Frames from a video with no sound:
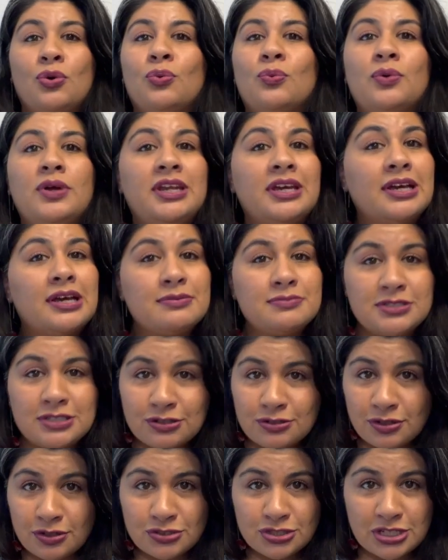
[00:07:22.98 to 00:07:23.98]
When it comes to
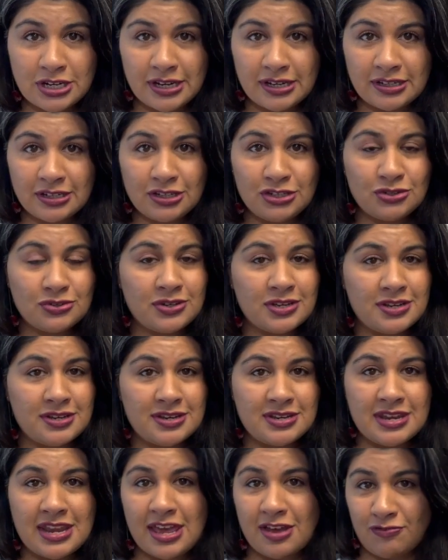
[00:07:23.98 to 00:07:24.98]
crocheting, you
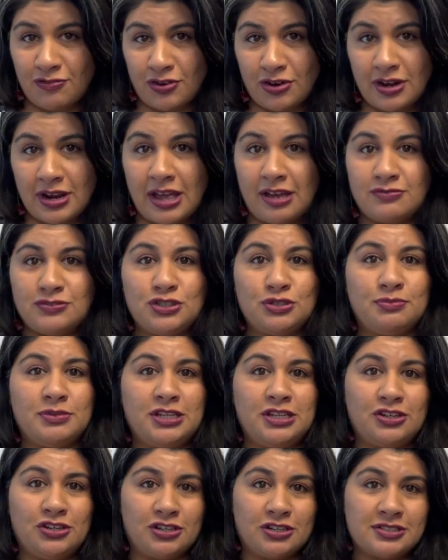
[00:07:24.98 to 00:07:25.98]
can never have too
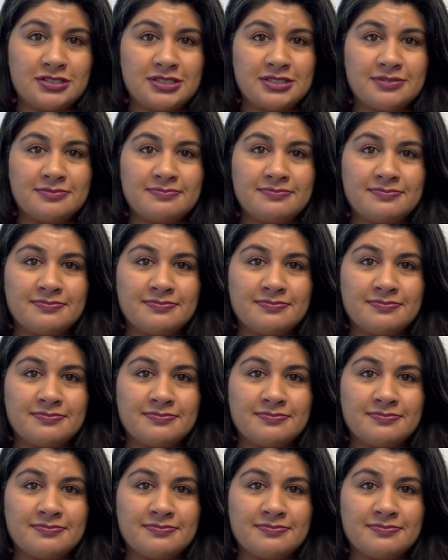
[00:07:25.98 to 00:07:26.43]
many hooks.